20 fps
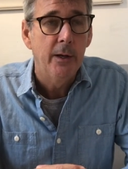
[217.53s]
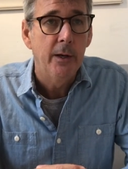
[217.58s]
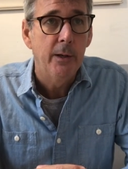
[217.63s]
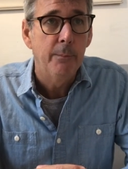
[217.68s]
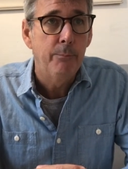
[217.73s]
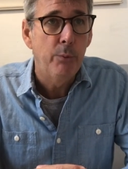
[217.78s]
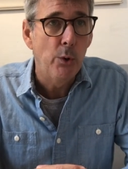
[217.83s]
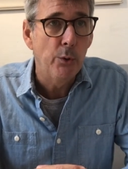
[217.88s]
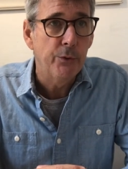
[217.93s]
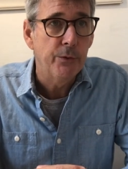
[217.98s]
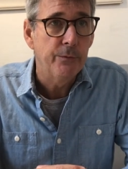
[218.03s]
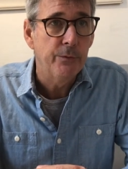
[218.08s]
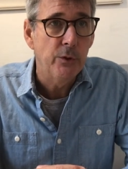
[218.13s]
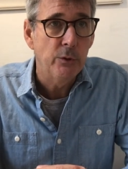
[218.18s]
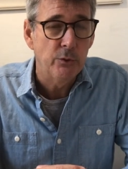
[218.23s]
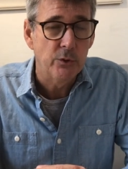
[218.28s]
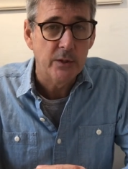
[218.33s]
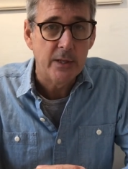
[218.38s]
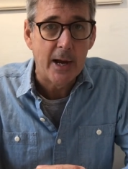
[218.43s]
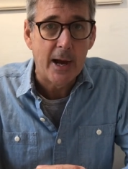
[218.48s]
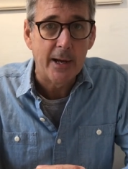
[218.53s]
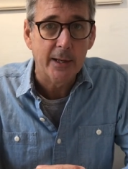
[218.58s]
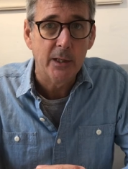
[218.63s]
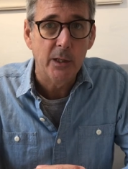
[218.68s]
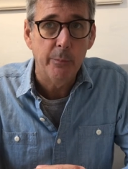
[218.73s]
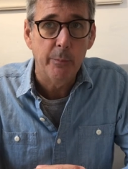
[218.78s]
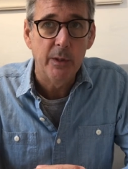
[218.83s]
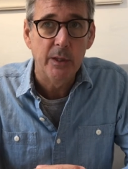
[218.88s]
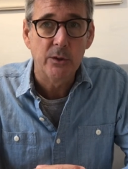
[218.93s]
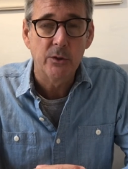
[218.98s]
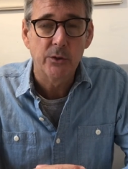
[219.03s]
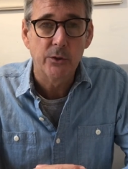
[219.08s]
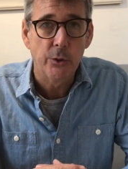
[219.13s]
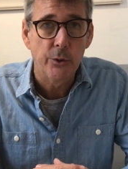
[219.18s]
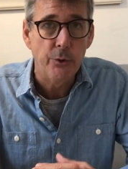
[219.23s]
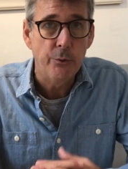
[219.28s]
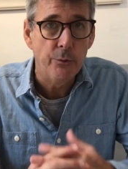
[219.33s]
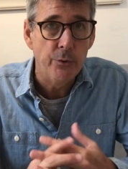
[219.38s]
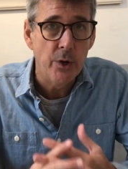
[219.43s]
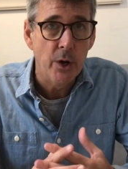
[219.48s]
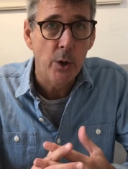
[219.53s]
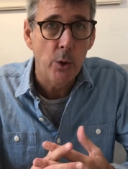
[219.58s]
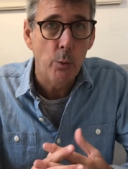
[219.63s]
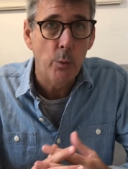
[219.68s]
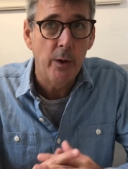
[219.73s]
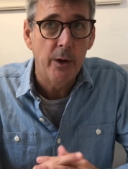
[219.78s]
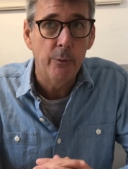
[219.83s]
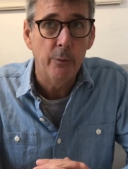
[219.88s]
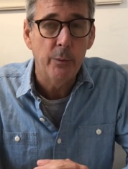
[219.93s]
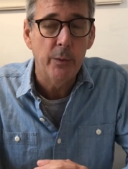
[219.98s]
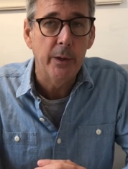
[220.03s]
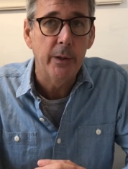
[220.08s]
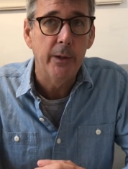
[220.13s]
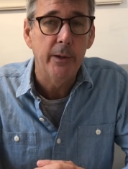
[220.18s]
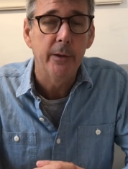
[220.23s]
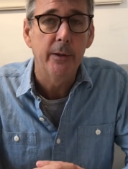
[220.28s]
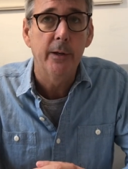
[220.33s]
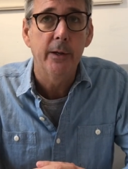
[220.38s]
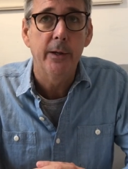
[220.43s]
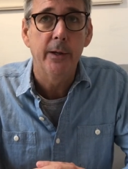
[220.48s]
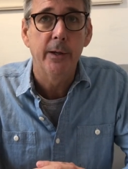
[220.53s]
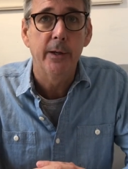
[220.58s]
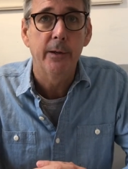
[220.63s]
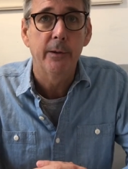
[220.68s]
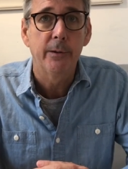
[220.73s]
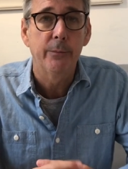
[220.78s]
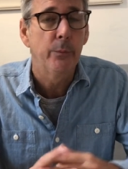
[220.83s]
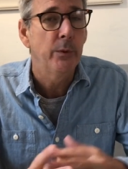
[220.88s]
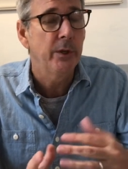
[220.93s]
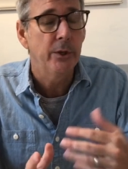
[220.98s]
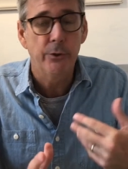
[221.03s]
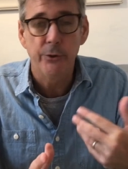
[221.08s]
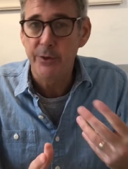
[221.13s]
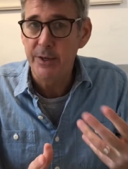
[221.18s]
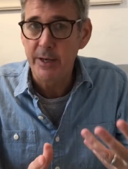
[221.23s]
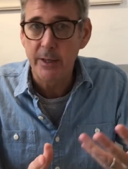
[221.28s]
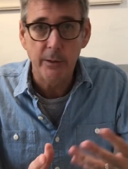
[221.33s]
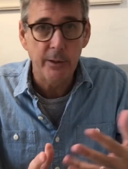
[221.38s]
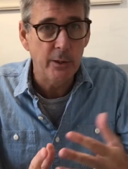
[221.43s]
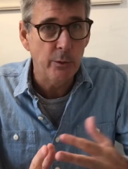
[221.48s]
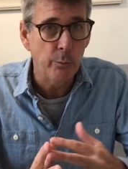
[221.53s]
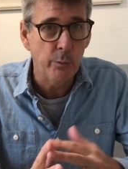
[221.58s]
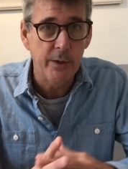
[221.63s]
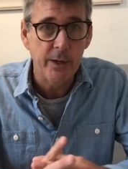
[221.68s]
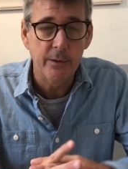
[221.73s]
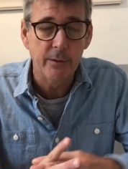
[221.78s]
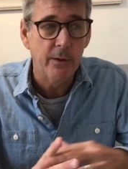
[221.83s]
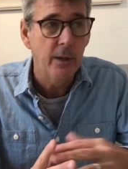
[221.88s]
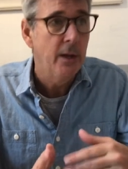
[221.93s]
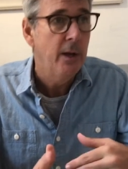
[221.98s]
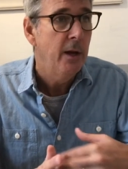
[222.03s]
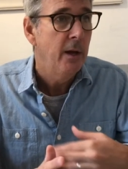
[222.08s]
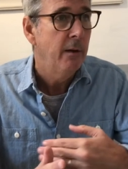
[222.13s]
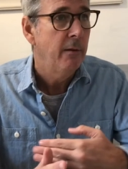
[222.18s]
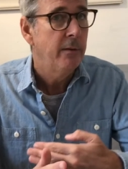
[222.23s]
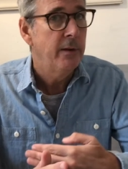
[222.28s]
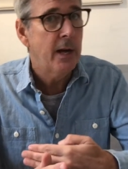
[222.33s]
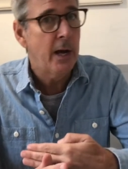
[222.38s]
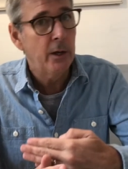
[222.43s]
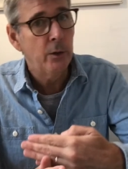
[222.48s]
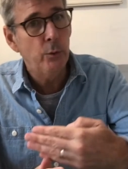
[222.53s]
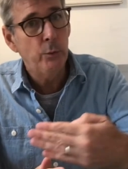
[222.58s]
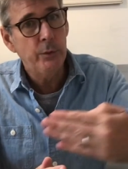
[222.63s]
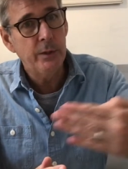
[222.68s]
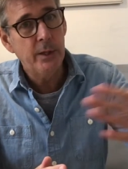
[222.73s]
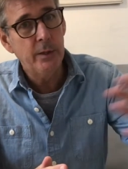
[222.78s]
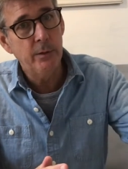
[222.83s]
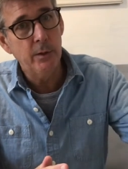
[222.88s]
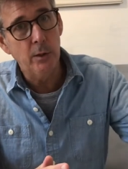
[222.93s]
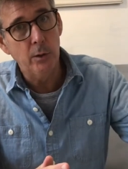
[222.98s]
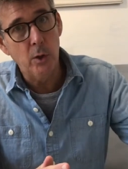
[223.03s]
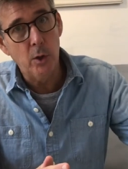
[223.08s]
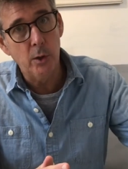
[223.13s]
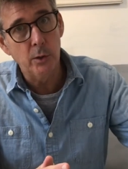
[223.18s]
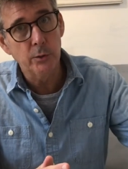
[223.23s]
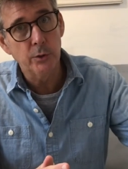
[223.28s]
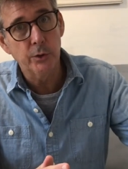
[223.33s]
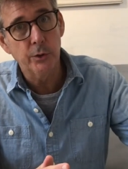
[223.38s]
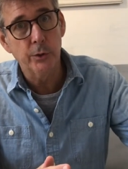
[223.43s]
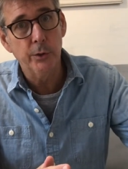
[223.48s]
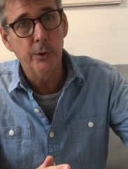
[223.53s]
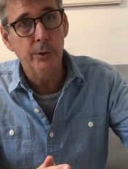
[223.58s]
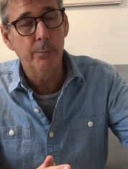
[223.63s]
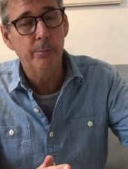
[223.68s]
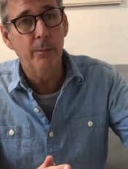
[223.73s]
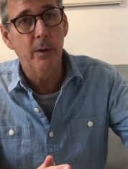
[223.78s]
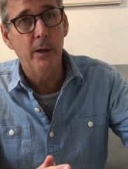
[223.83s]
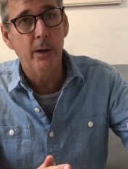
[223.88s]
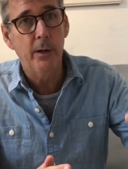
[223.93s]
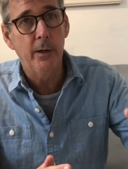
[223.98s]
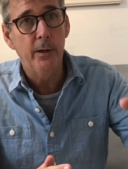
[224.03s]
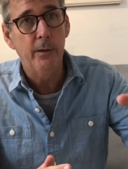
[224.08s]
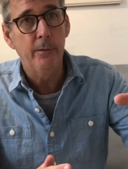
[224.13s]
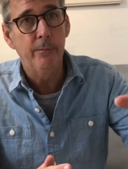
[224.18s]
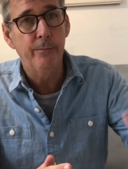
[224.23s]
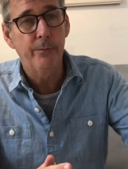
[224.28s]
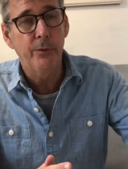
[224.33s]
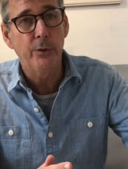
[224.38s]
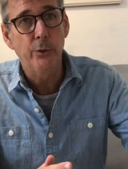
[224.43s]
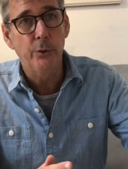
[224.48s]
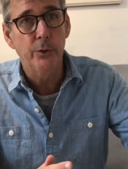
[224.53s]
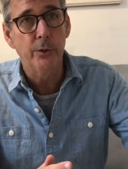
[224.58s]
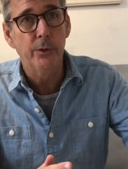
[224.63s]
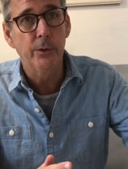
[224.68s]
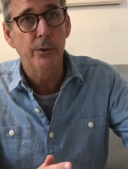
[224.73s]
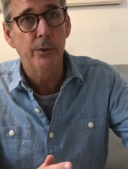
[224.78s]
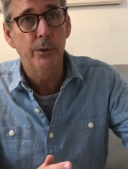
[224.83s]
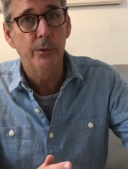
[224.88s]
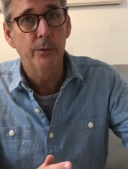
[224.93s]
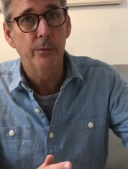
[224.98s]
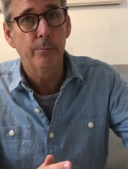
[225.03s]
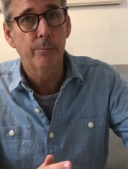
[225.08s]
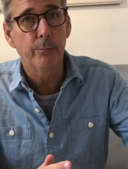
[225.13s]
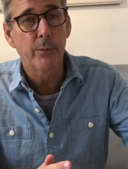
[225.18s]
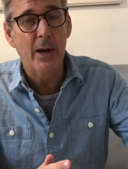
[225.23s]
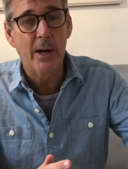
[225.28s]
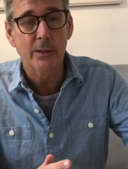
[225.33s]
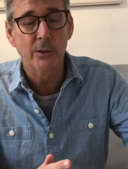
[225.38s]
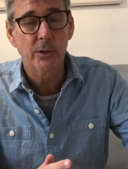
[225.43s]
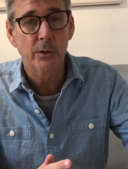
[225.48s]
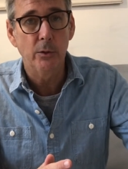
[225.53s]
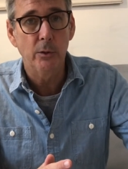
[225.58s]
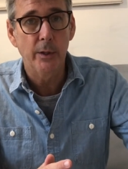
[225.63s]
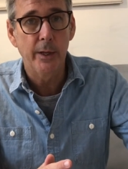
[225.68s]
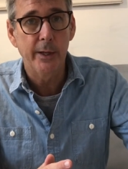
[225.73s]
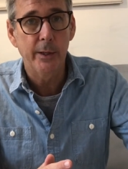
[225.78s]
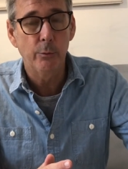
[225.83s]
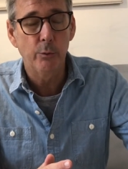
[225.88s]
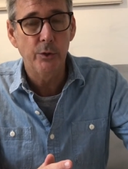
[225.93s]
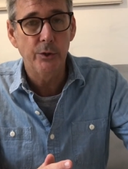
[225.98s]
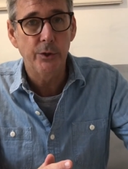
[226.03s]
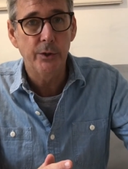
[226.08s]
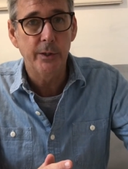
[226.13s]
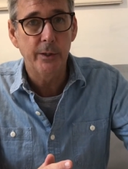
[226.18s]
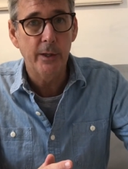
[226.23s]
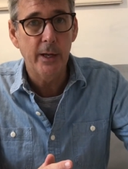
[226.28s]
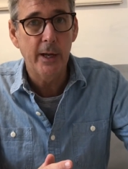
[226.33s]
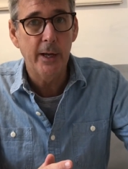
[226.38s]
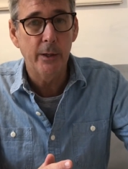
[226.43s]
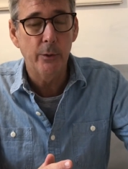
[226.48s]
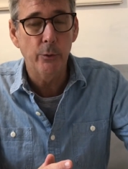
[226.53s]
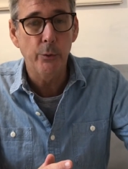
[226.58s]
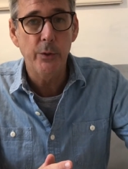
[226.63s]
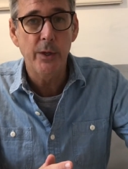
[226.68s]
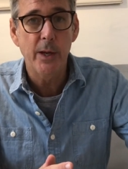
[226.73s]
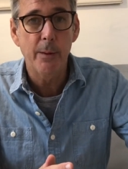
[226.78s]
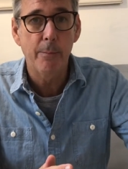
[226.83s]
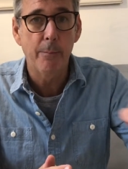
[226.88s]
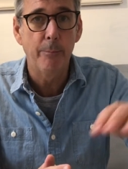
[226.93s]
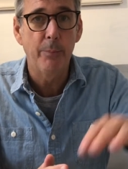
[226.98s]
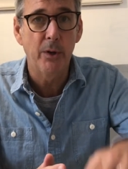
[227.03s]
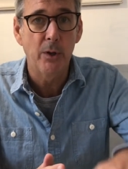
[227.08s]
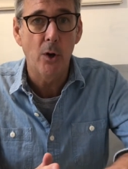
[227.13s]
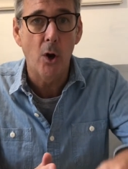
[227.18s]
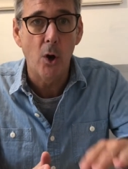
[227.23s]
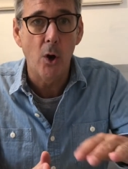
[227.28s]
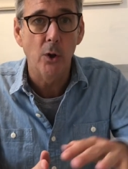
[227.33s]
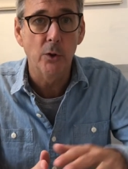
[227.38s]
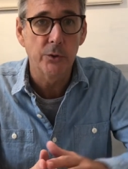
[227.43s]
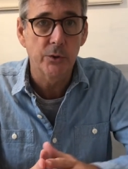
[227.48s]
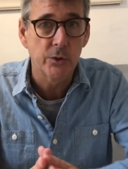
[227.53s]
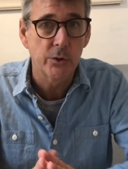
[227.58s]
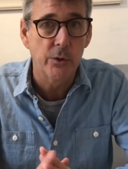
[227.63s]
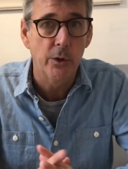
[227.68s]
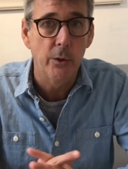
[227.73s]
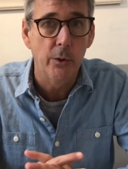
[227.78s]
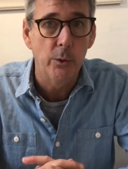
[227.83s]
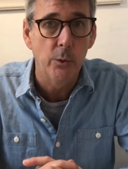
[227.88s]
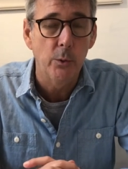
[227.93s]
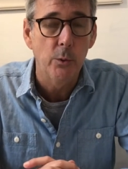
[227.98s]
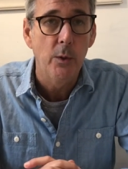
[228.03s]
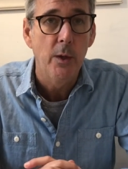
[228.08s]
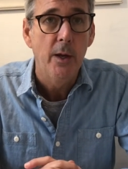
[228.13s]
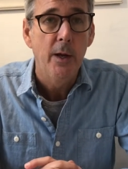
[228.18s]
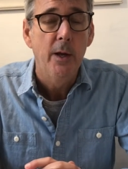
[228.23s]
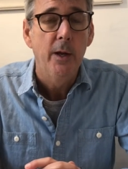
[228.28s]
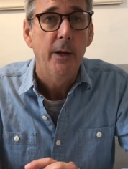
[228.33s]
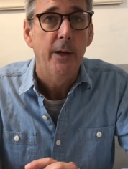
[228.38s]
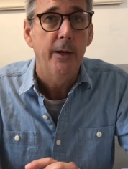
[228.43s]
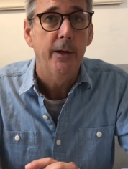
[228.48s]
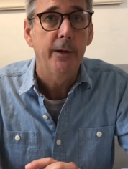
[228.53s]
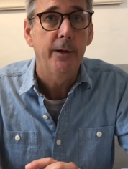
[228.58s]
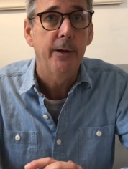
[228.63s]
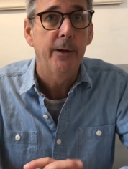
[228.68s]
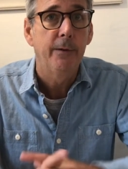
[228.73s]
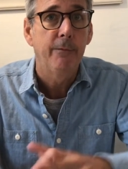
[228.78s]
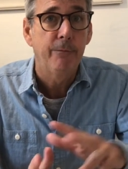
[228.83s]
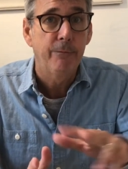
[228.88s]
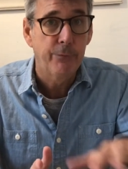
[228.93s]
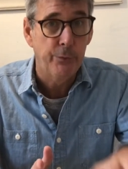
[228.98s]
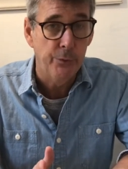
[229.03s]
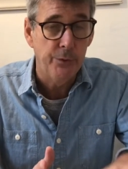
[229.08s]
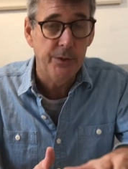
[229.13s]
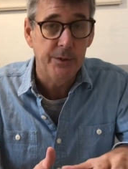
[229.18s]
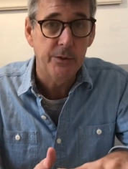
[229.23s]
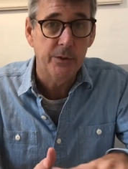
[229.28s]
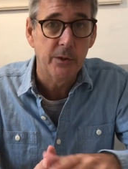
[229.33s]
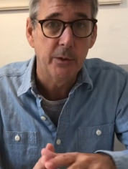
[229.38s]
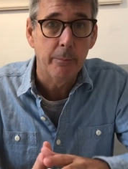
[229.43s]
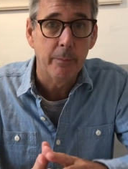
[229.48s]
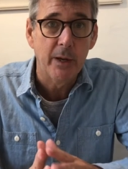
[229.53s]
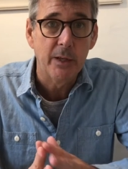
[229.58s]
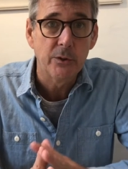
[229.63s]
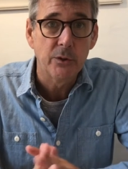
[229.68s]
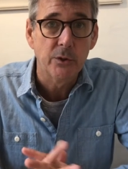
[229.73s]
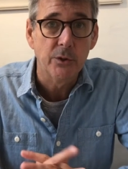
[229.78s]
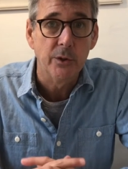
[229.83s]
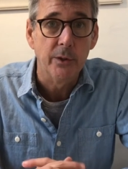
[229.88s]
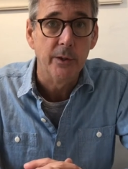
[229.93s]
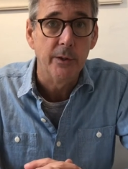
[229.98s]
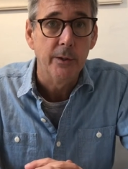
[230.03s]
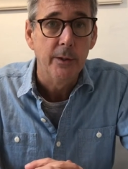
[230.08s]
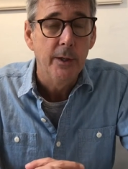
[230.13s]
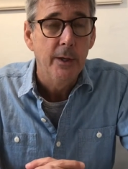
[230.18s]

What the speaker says: both of those documents, so you know where we're, what you're dealing with, not only in the long term of your practical language at UYEP, but also for this semester.